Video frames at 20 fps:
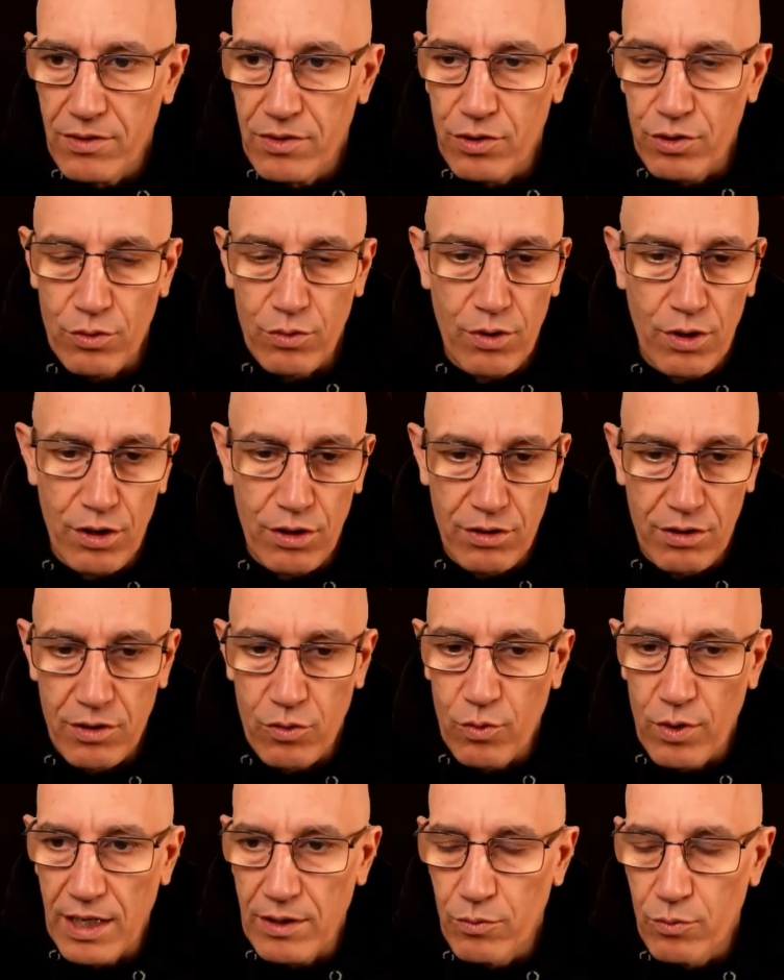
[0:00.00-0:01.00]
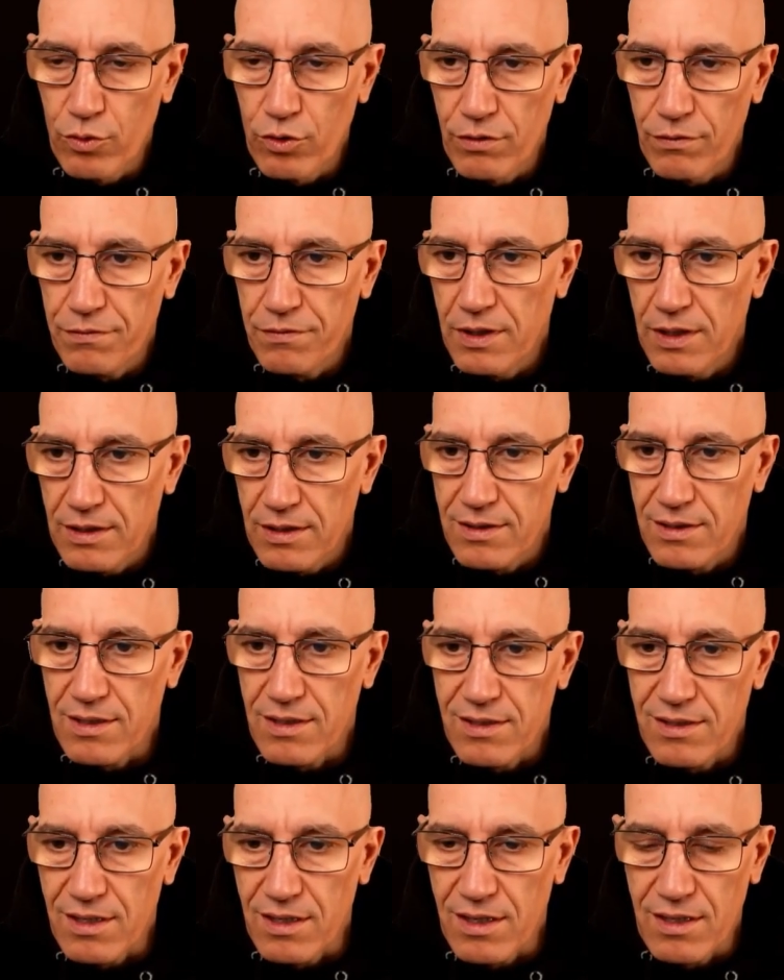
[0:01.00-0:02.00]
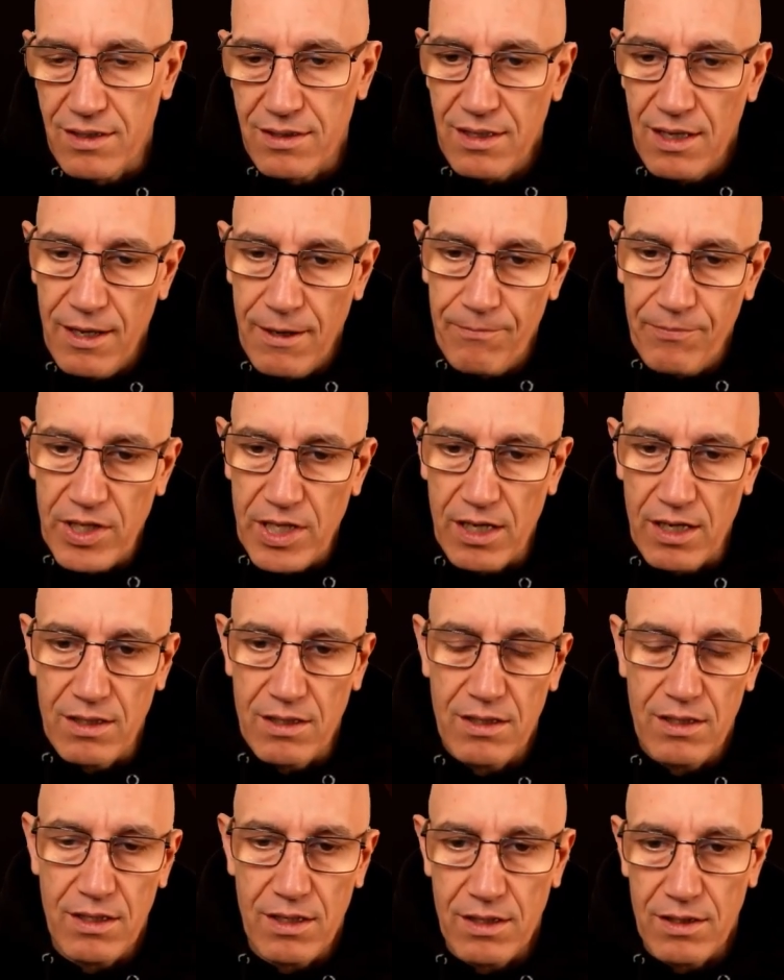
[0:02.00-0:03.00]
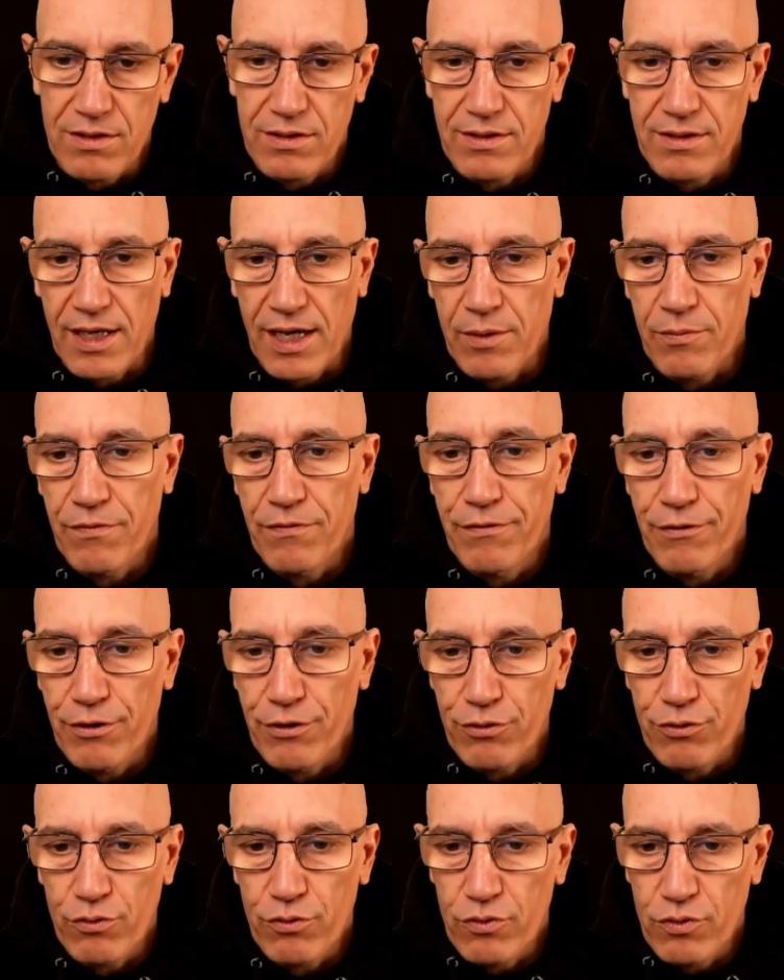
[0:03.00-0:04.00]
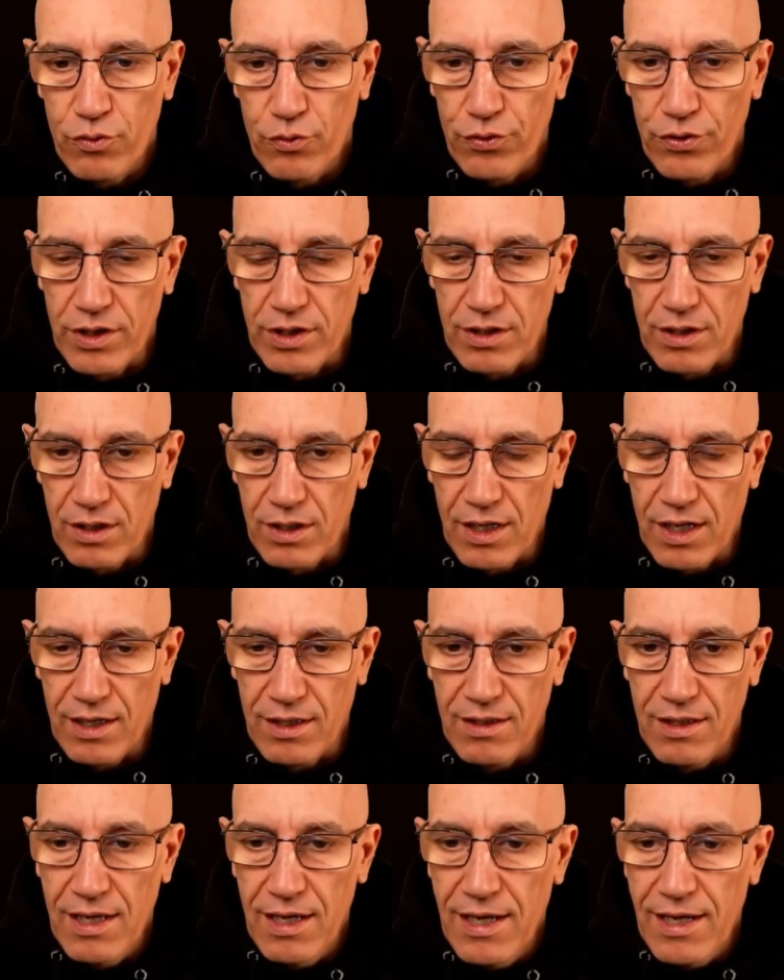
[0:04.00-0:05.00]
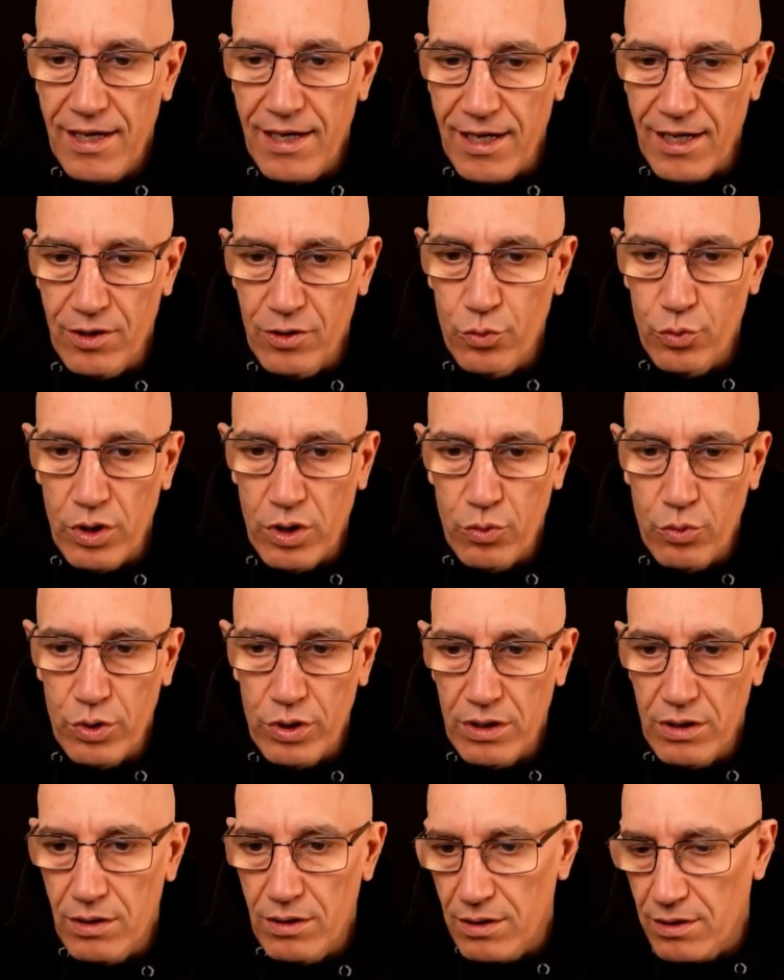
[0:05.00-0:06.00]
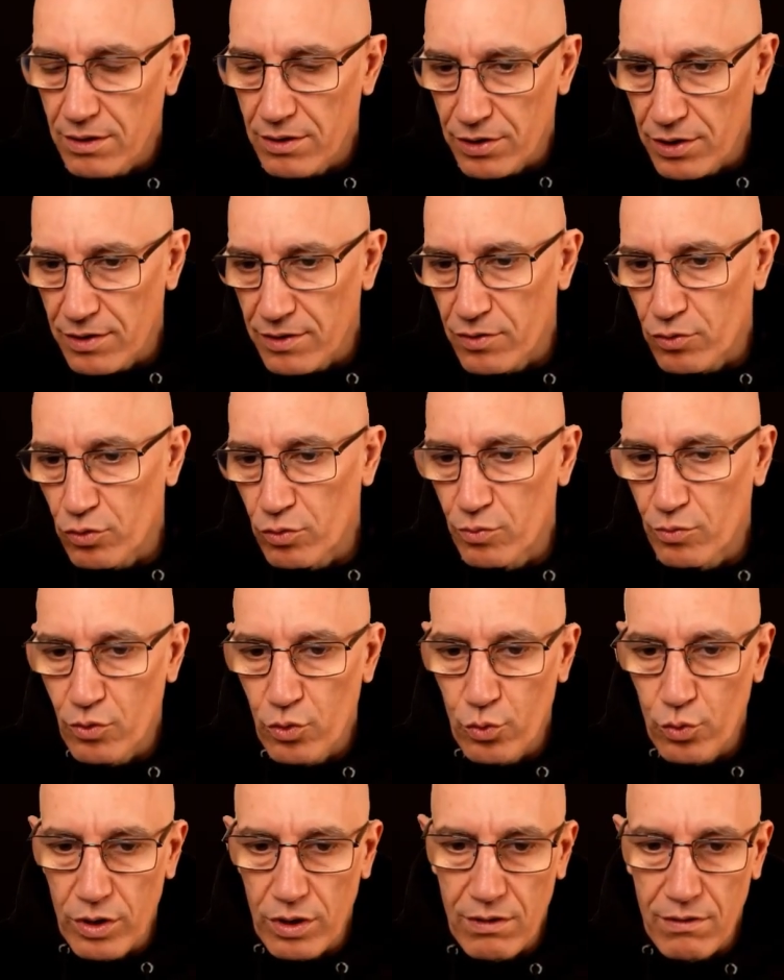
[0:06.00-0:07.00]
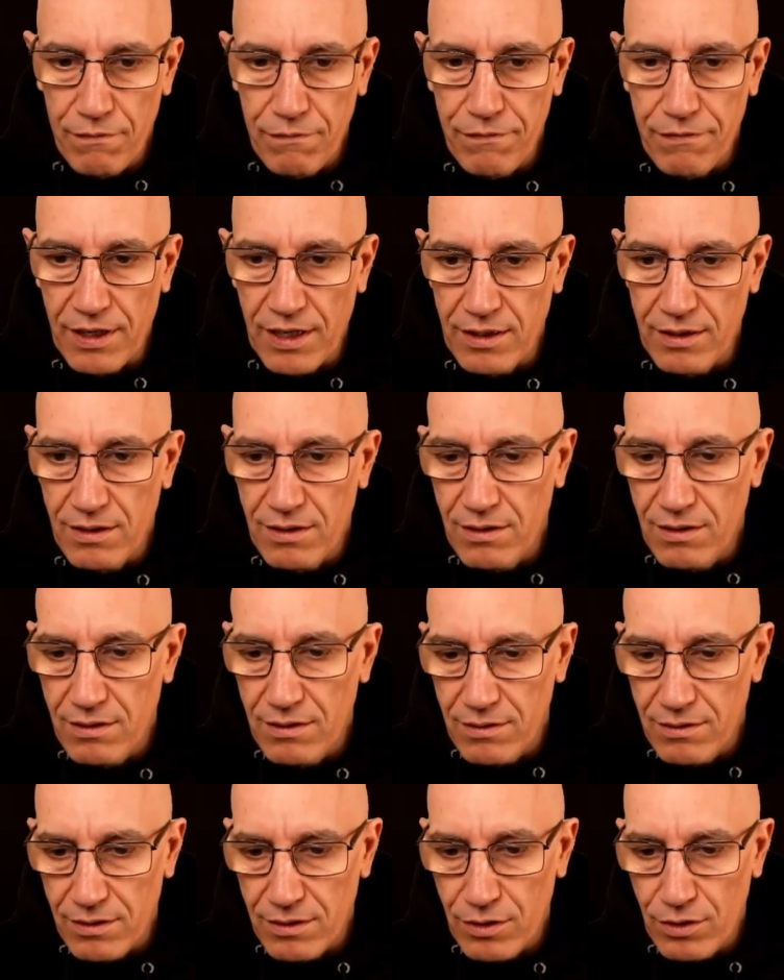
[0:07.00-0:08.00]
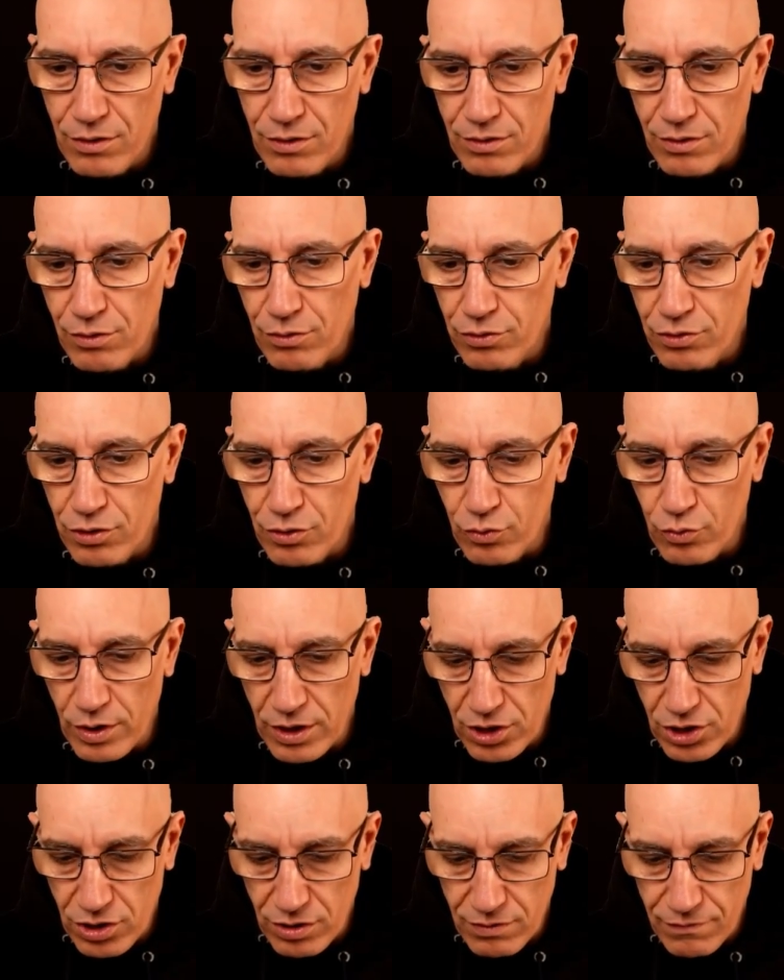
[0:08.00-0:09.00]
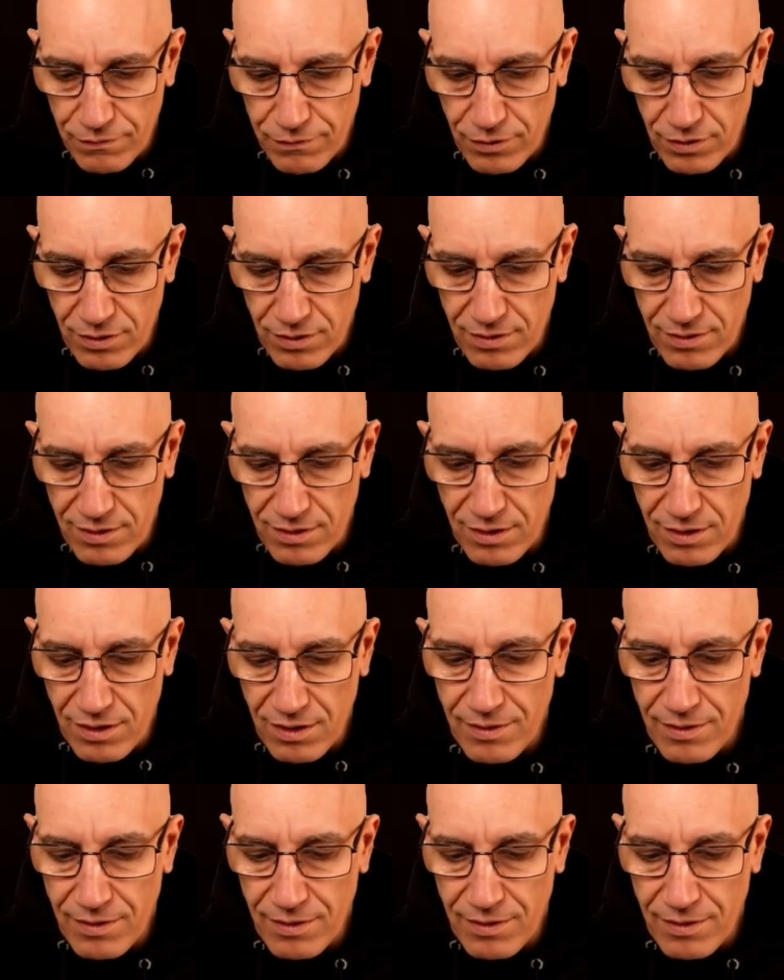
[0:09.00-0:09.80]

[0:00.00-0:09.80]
So only one move, c6. And it's time for you to think again. And we will resume with the final continuation for the study.